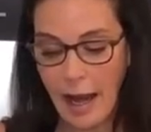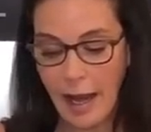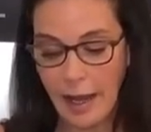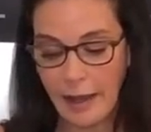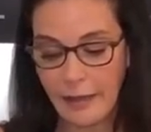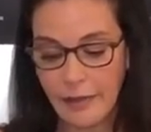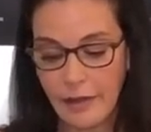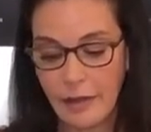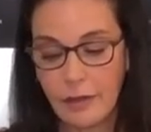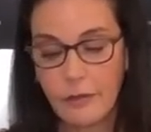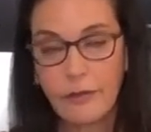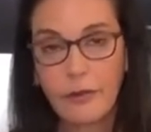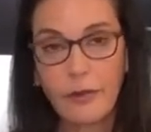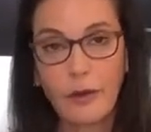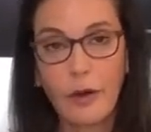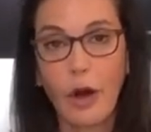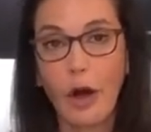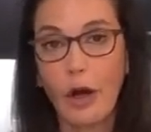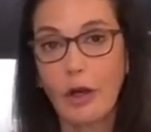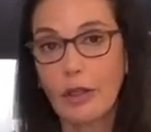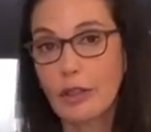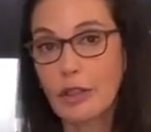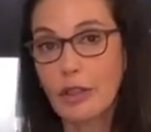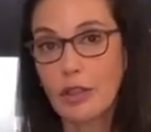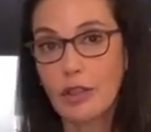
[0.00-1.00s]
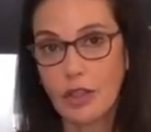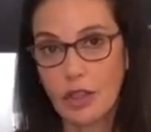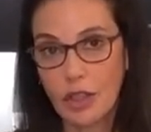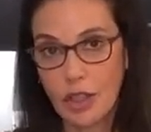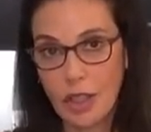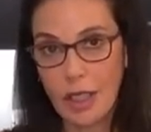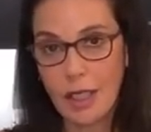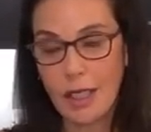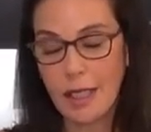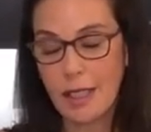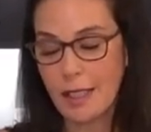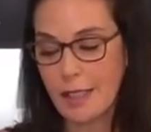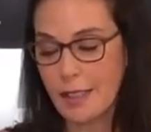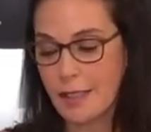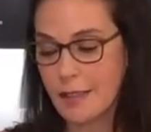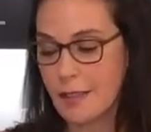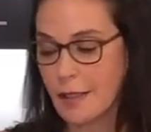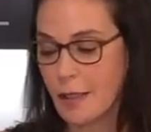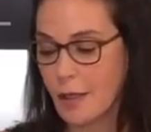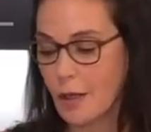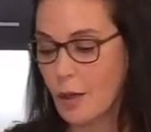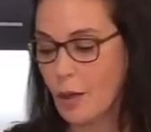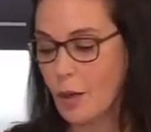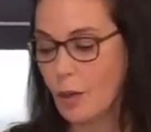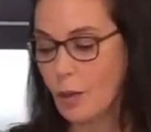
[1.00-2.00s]
And then for our
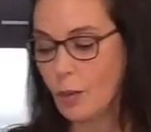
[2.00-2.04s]
cheese,